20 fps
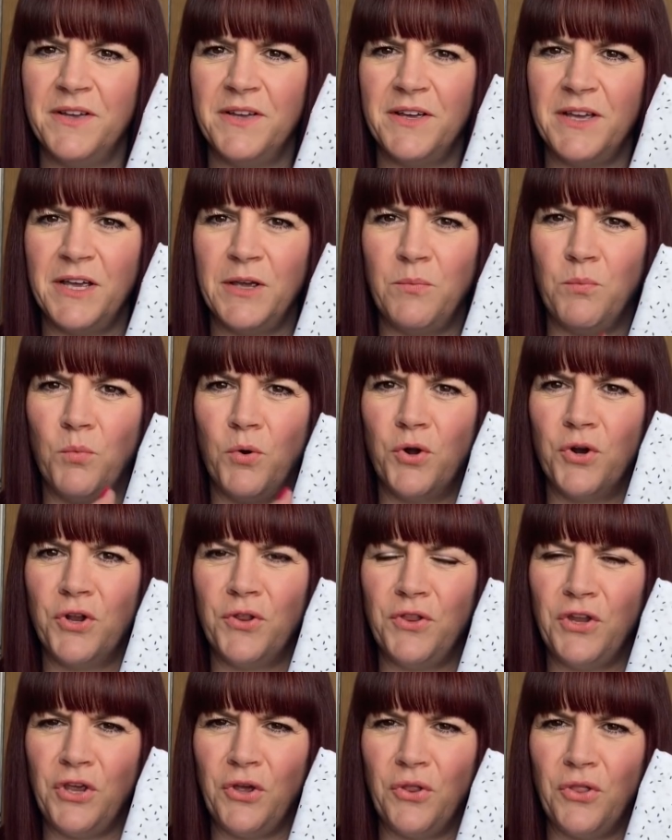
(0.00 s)
in one
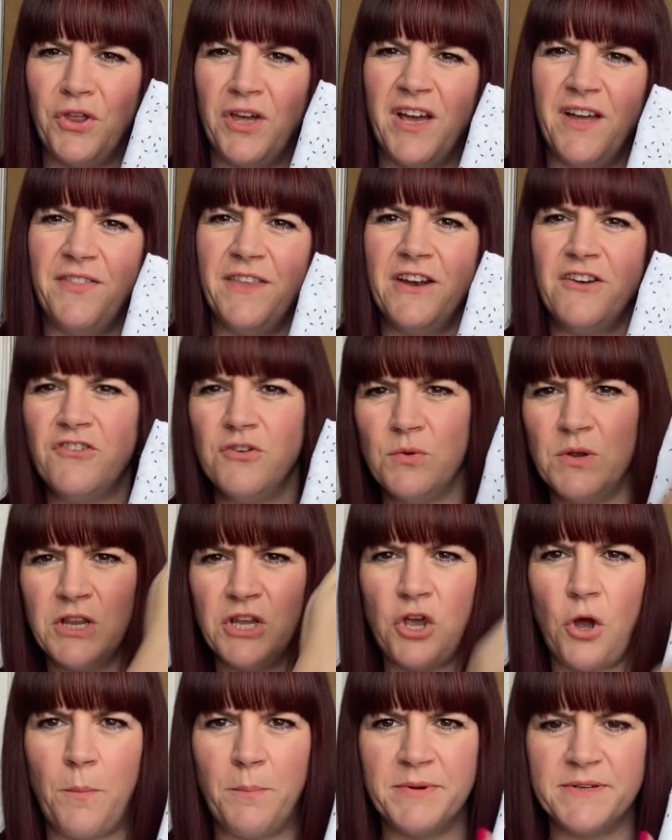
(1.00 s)
and the other, and then doing the
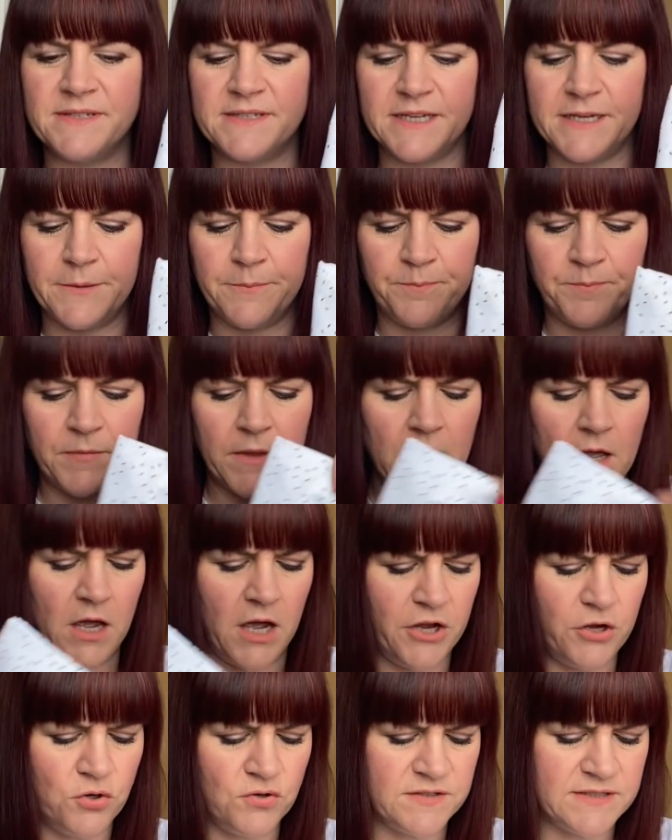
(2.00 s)
opposite.
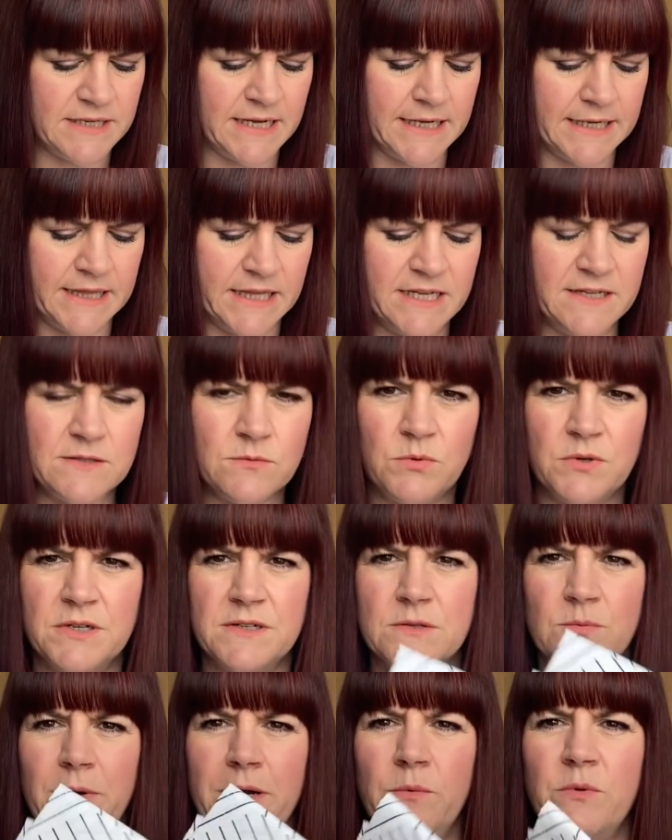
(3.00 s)
I also had this one
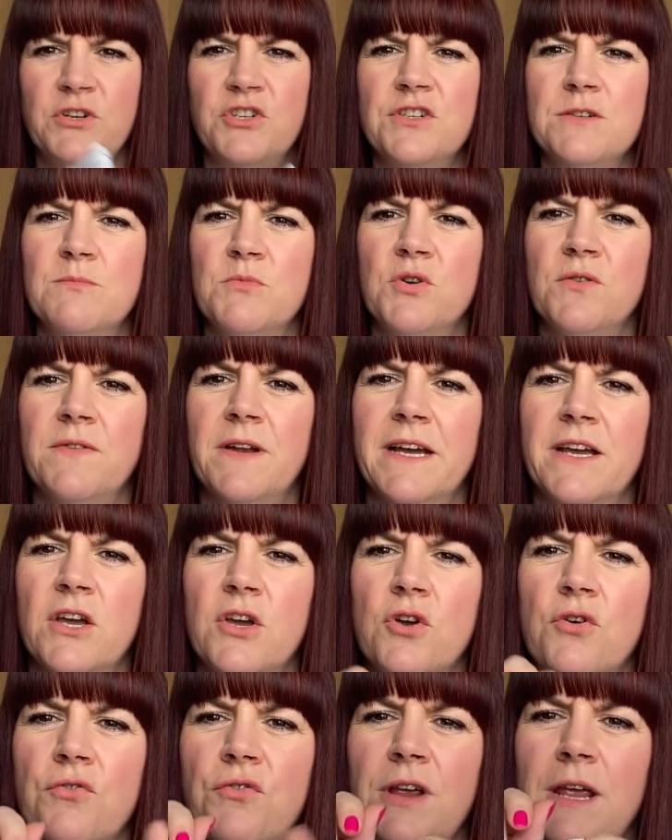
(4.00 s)
as well, which is more of like a
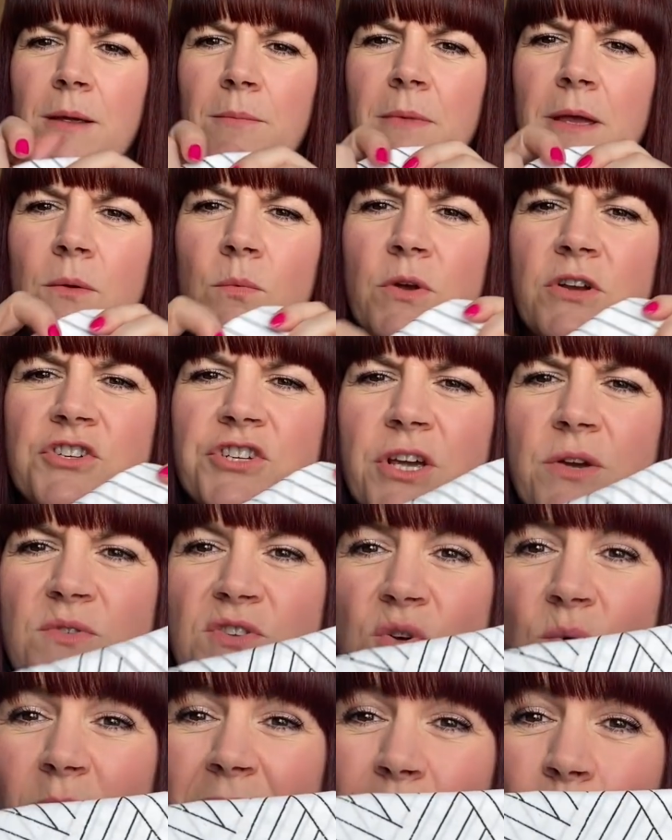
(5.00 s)
creamy, which goes
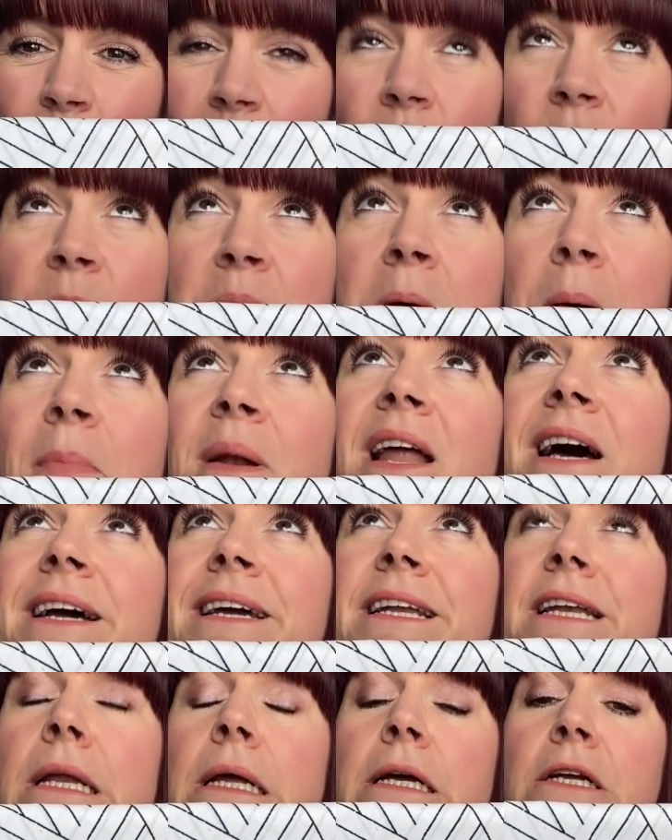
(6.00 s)
quite well with my
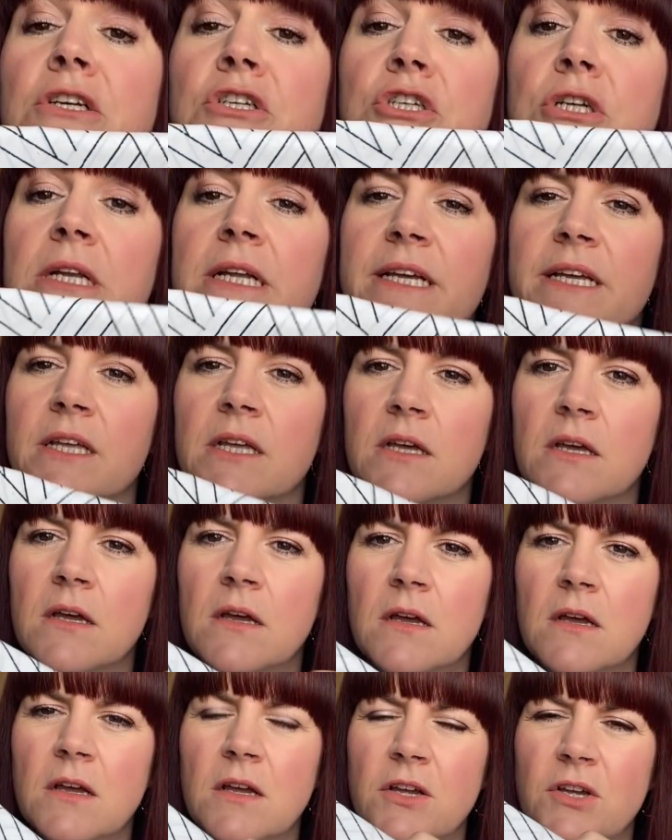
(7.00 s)
blind actually.
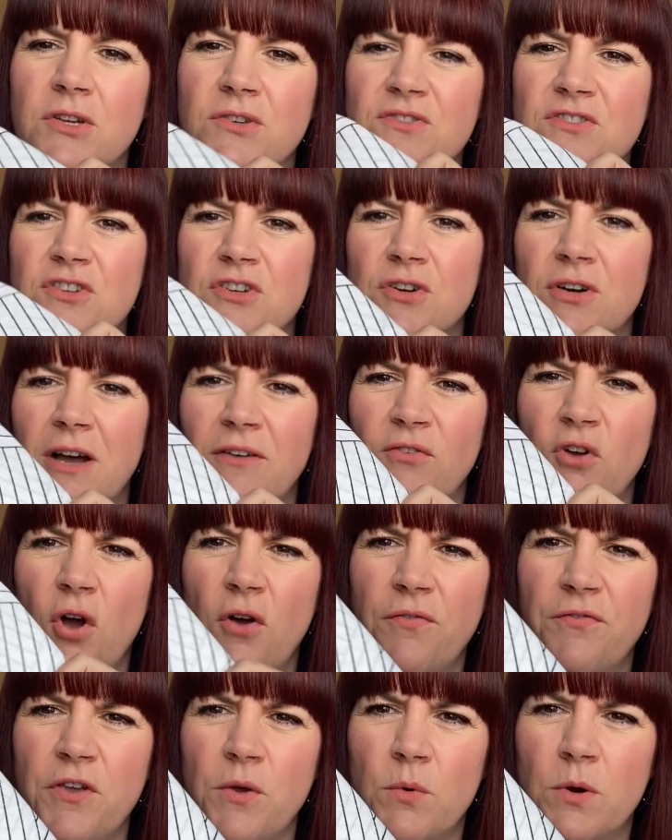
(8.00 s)
So I've got
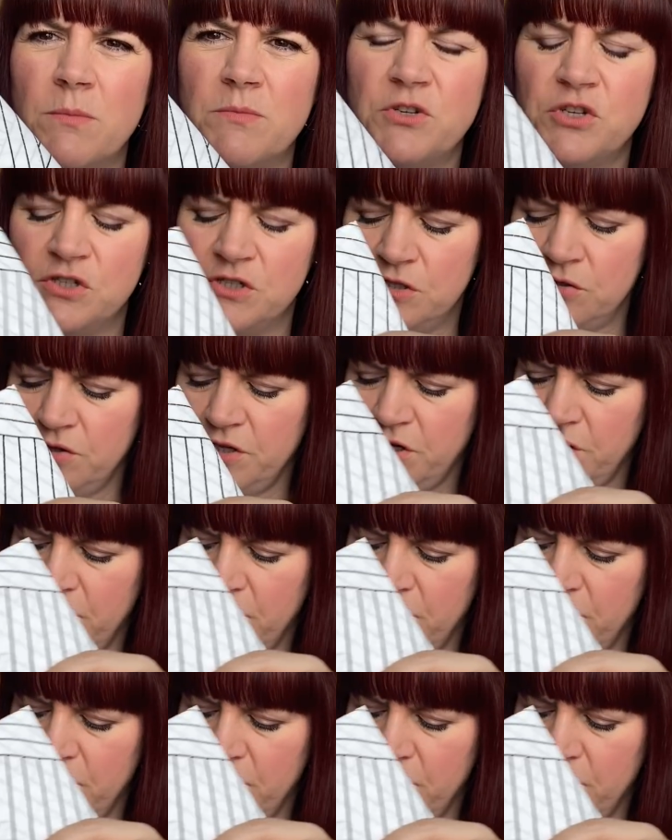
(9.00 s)
a few options, although